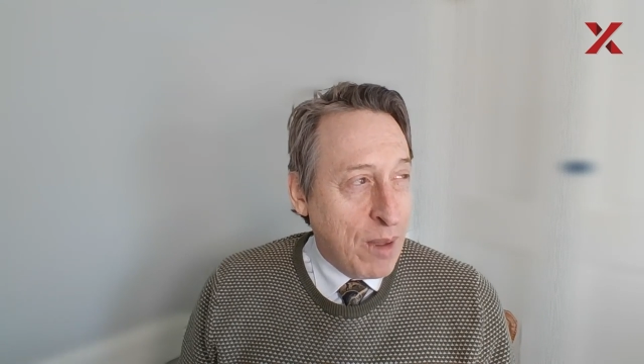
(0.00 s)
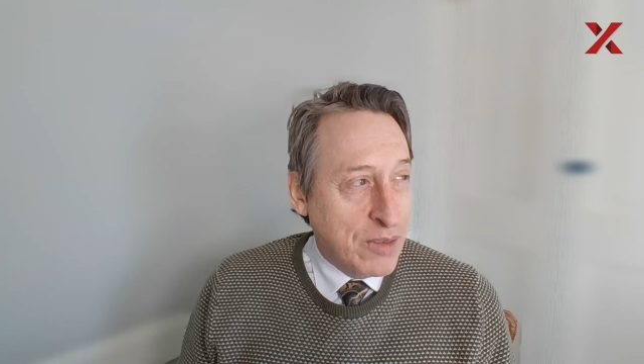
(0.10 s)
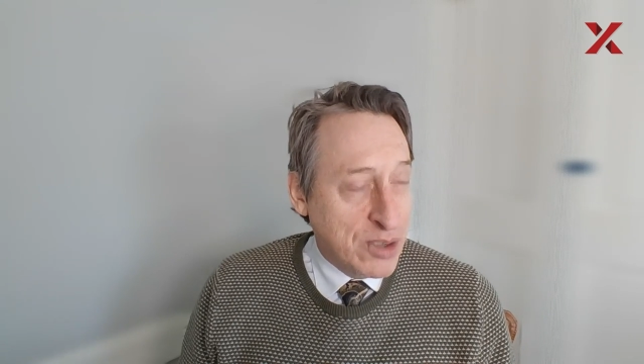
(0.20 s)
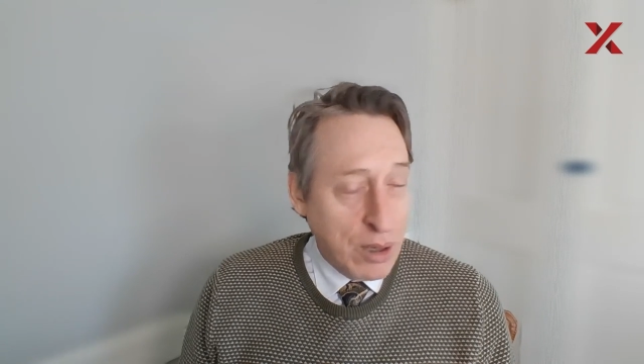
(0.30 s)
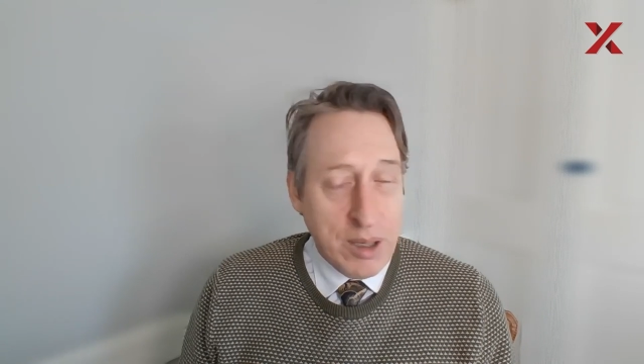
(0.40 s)

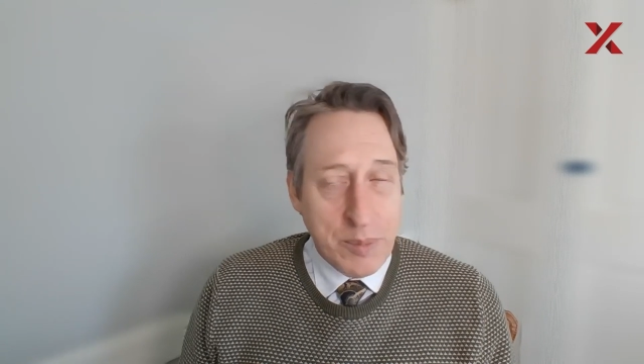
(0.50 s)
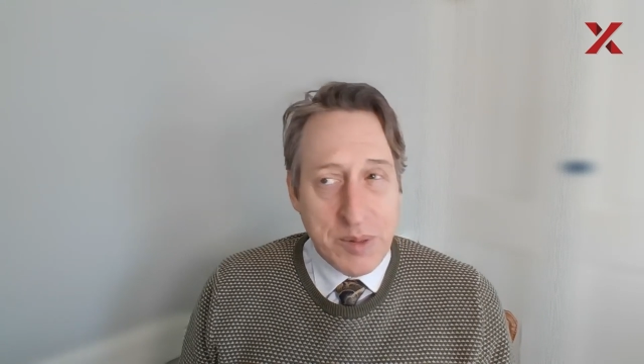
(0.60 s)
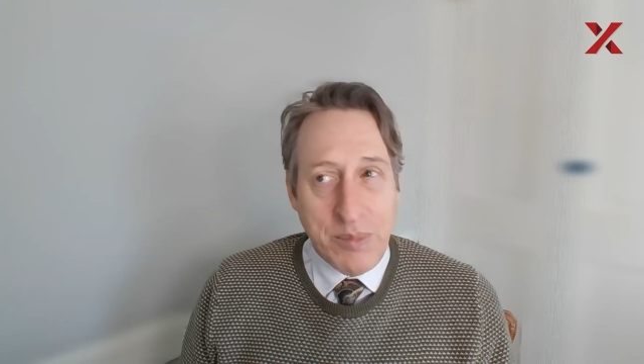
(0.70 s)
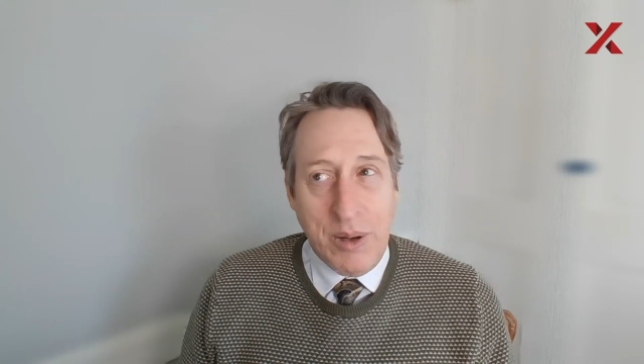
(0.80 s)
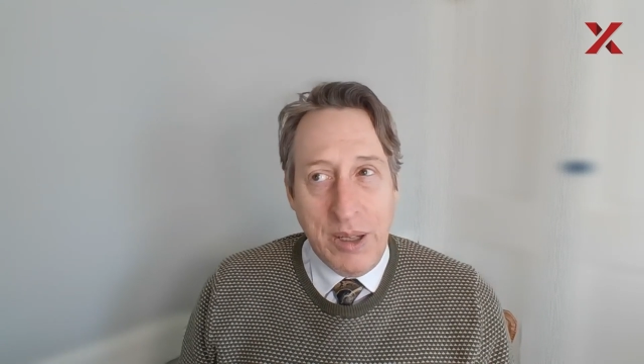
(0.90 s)
startups
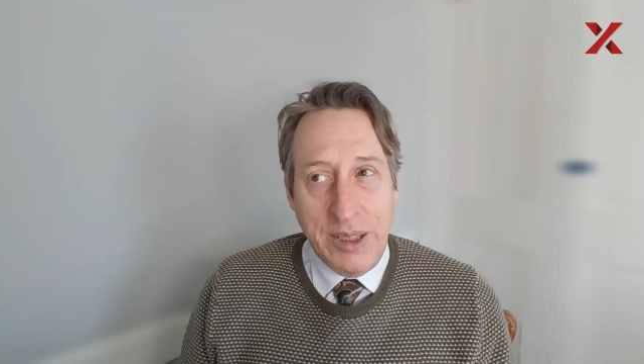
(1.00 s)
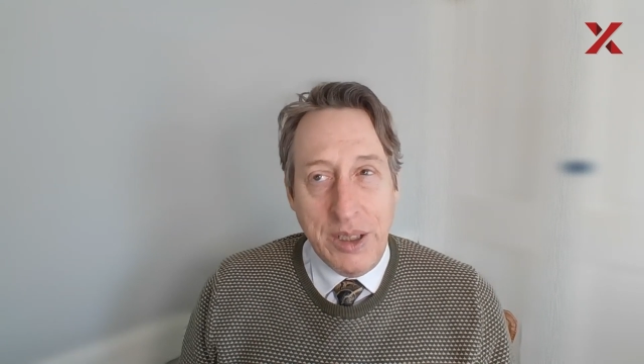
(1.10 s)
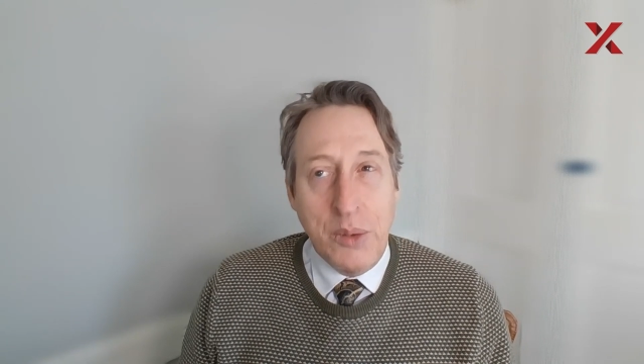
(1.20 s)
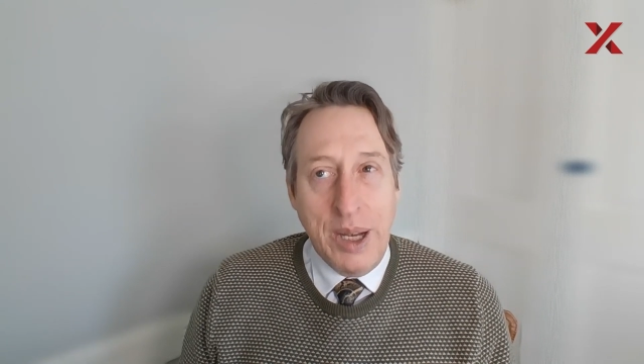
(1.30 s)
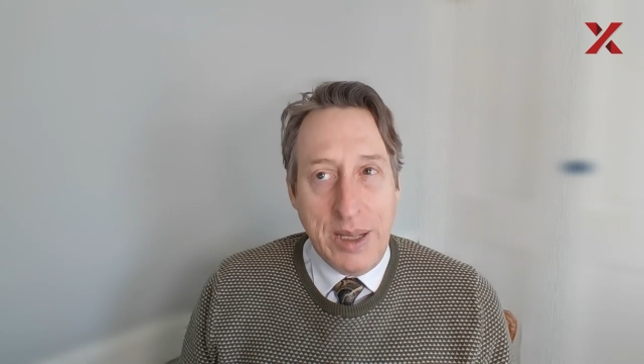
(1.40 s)
brought in the
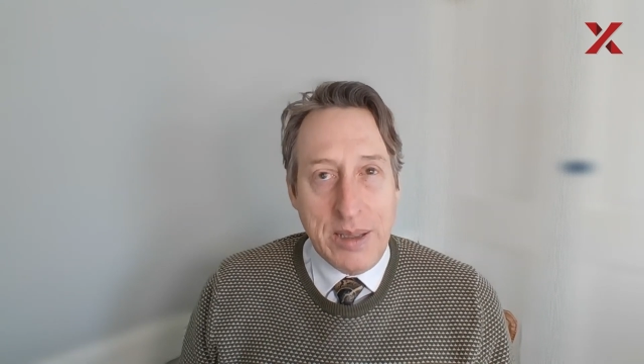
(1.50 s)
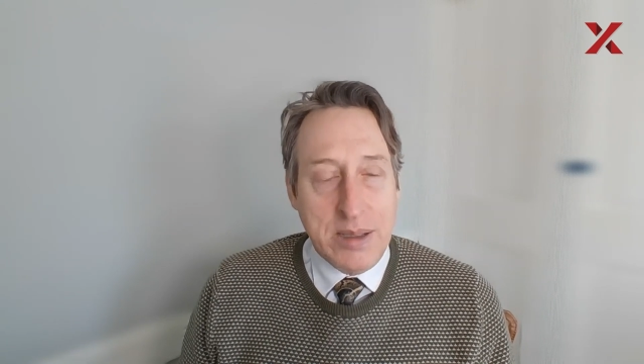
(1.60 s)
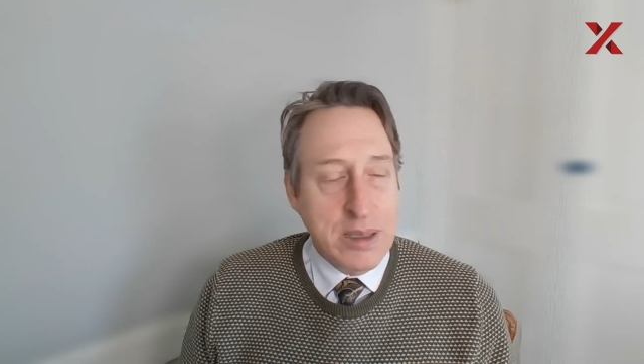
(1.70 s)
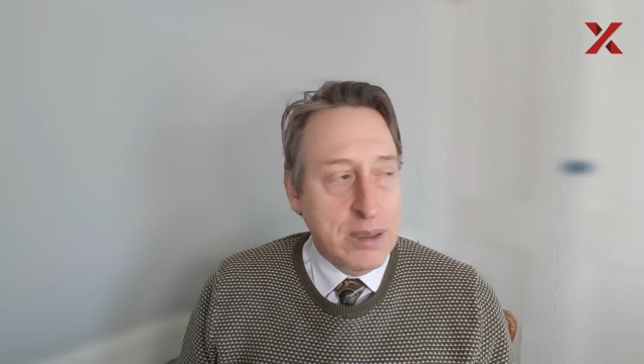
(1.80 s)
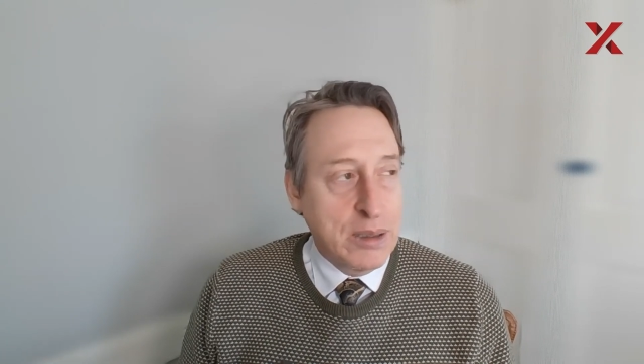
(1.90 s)

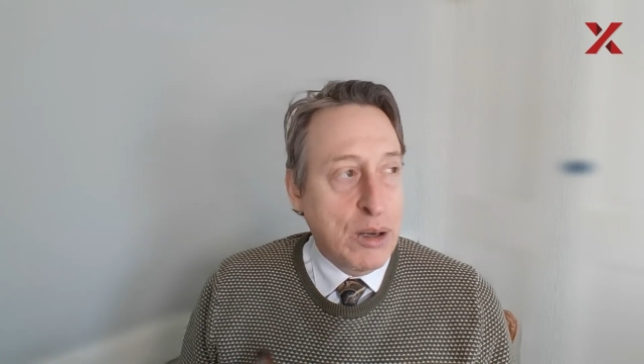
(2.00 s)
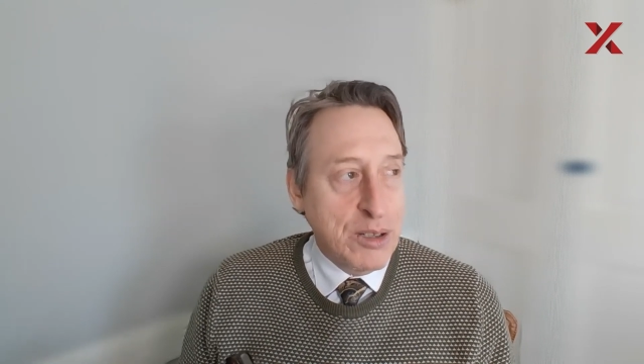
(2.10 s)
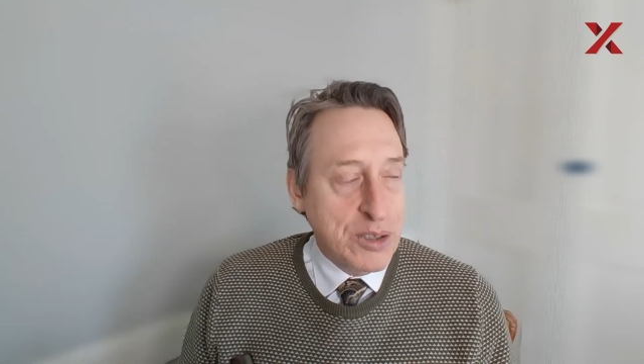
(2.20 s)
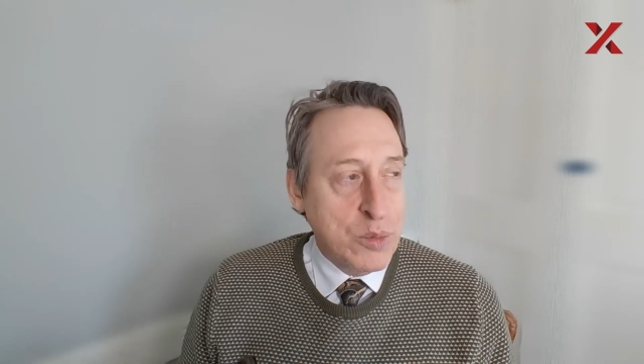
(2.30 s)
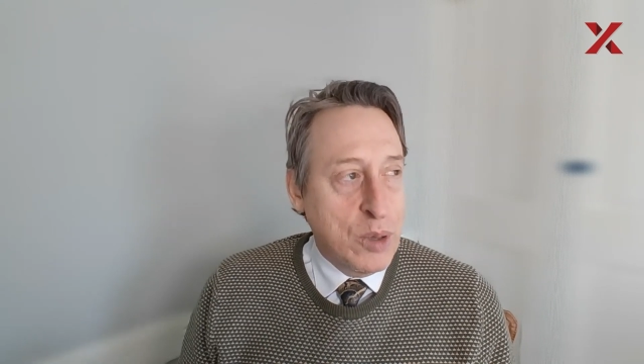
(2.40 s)
U.S., the
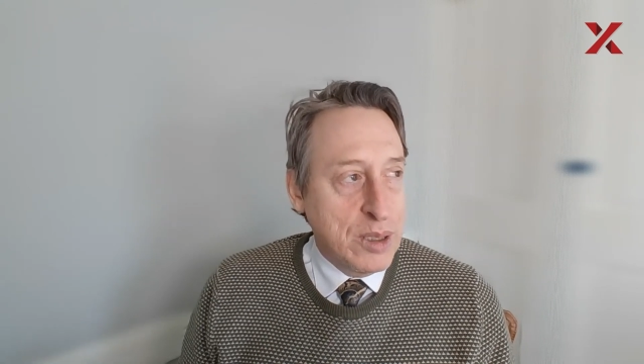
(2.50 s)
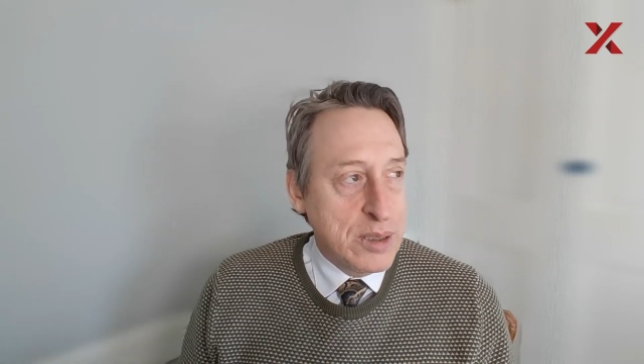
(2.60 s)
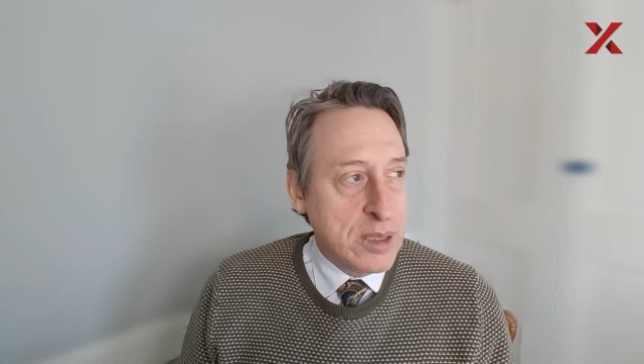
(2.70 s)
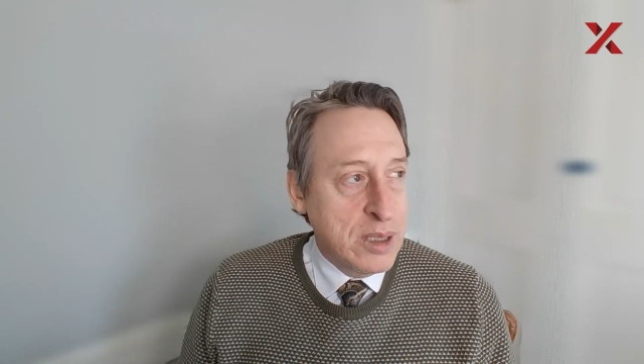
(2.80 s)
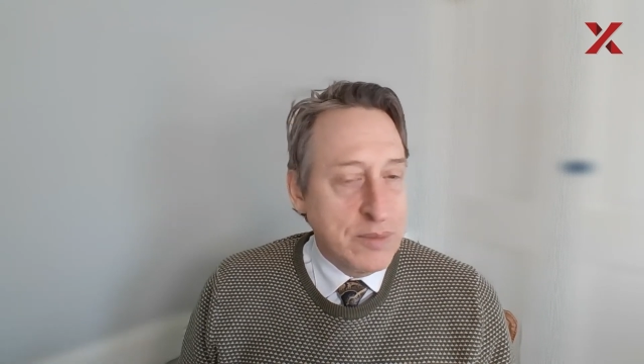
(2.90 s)
largest ones